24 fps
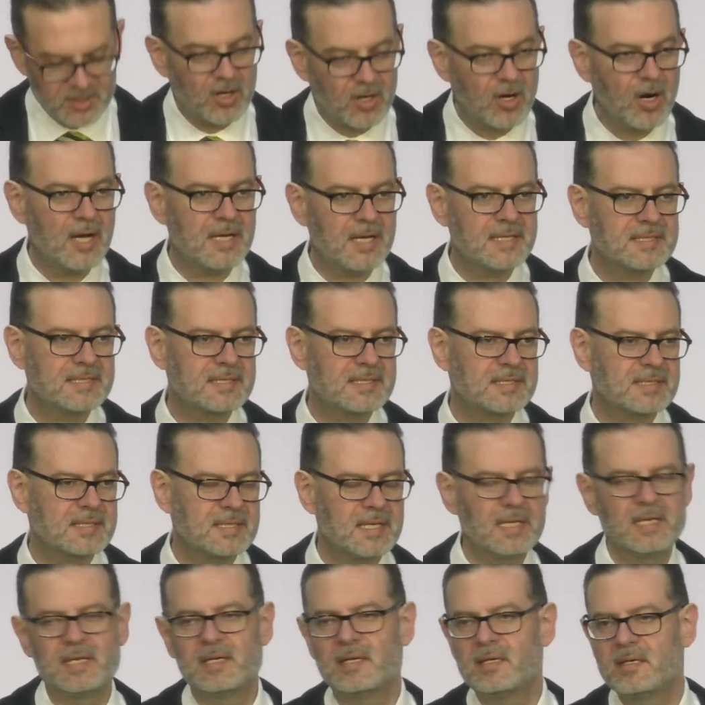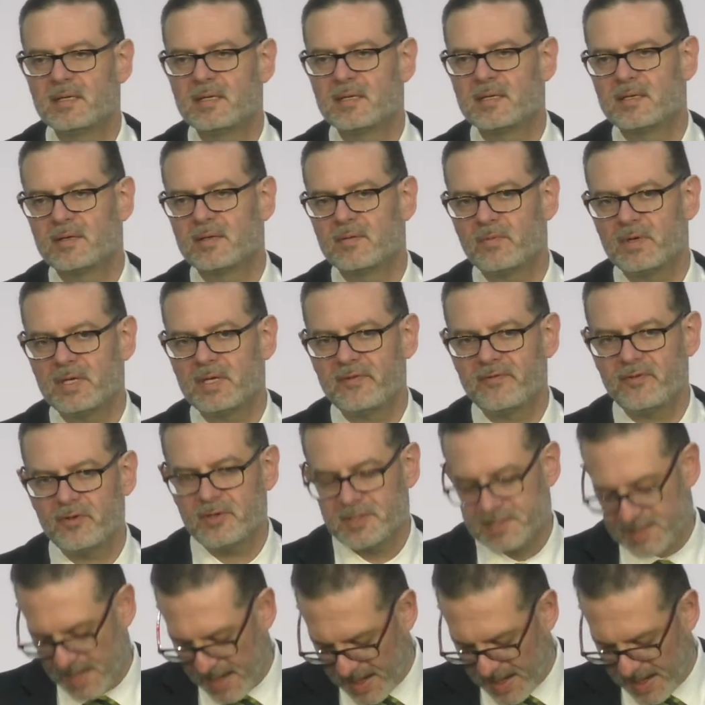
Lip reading: Christ see when he views